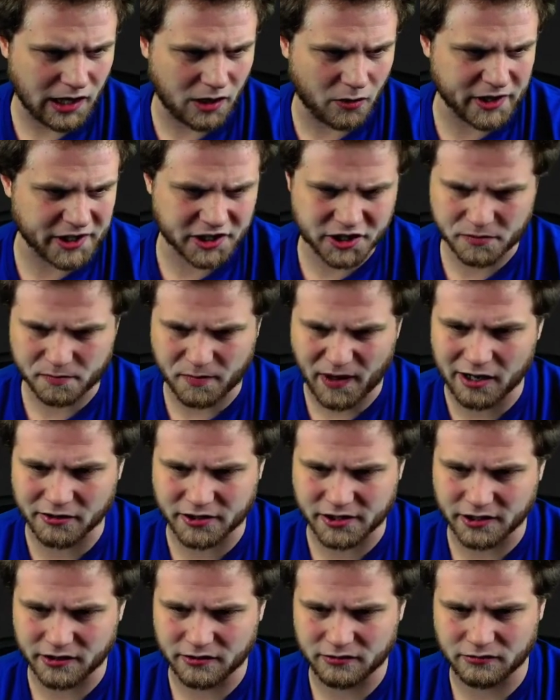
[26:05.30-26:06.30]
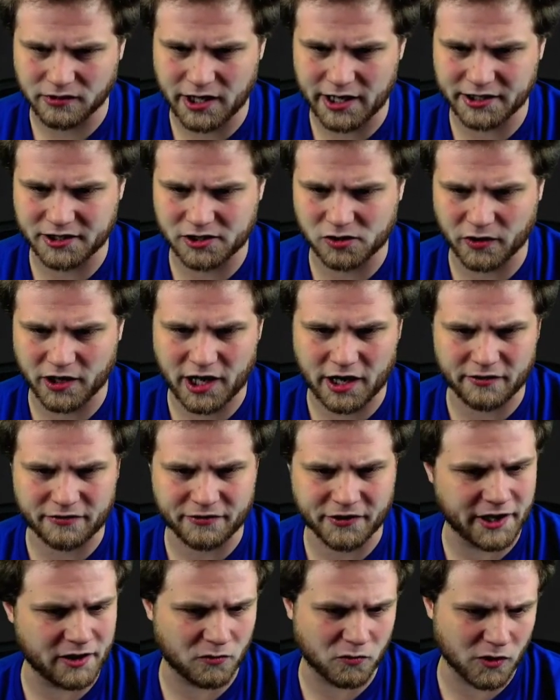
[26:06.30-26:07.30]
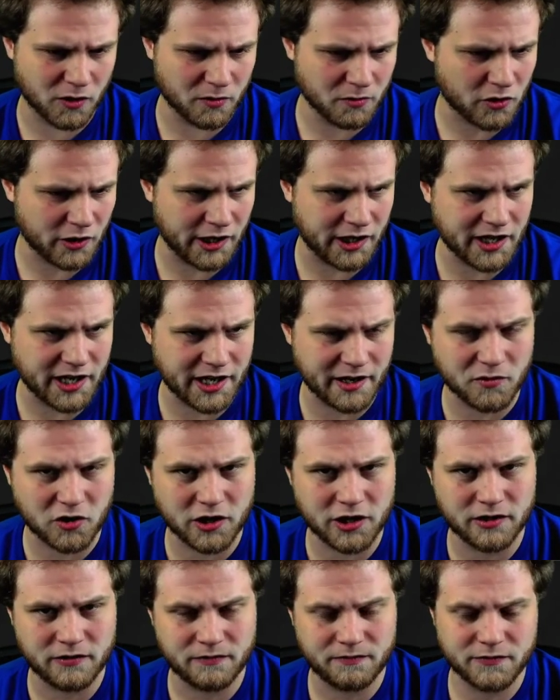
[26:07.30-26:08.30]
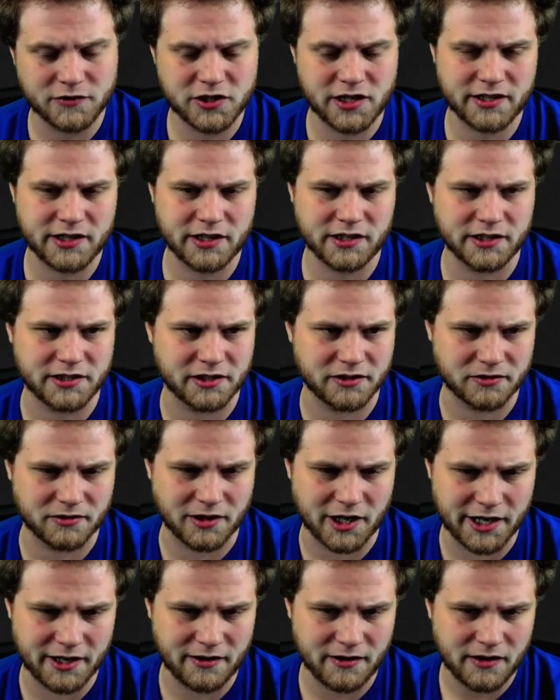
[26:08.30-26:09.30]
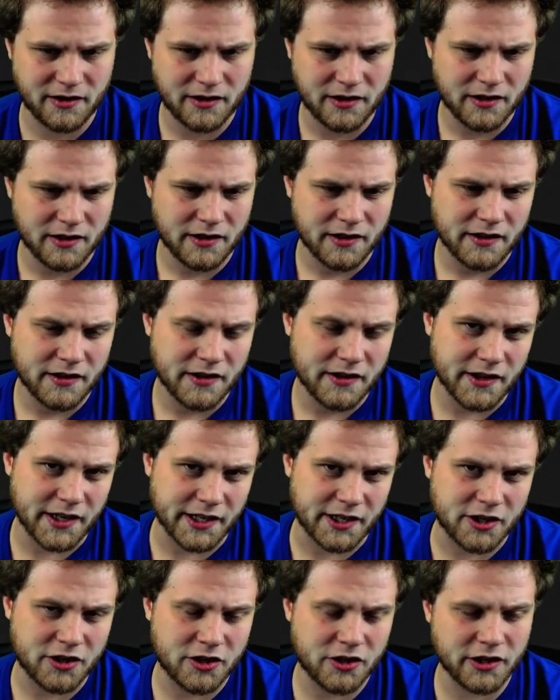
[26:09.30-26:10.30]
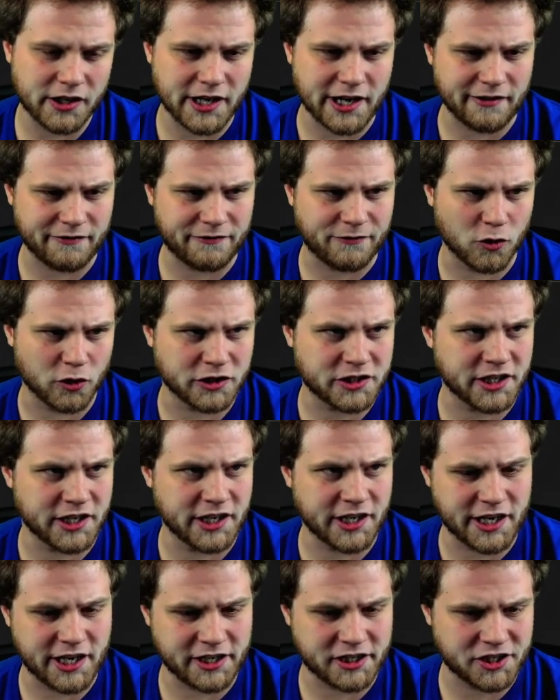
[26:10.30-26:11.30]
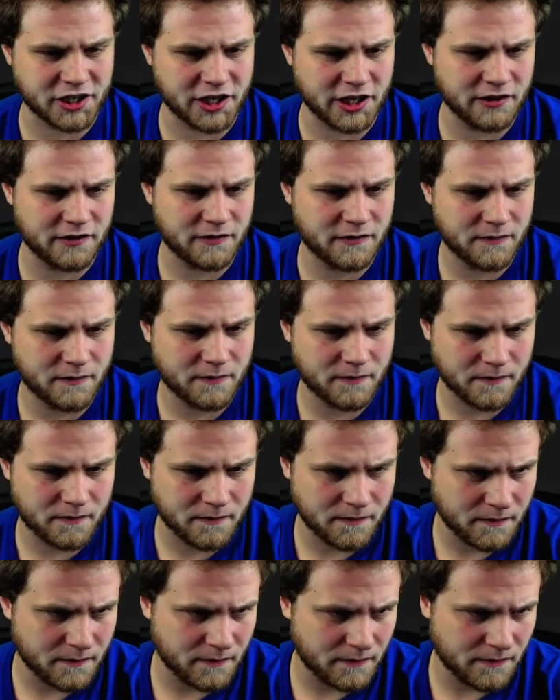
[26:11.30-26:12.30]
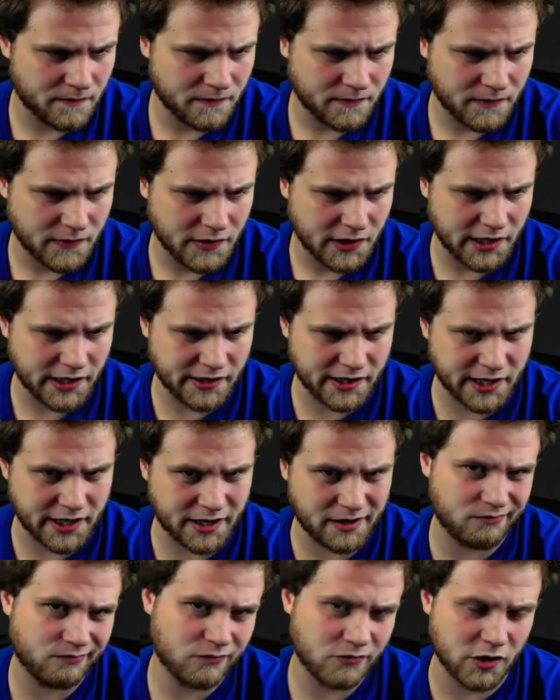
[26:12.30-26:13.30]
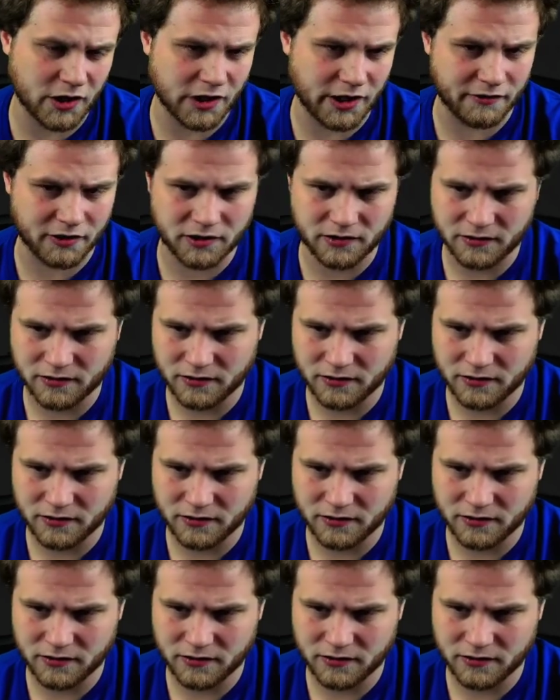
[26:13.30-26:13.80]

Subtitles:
we can just bounce it, right? So we're not afraid of Wormcoil anymore. So I think this is right. They could have Force of Negation. And then, whatever.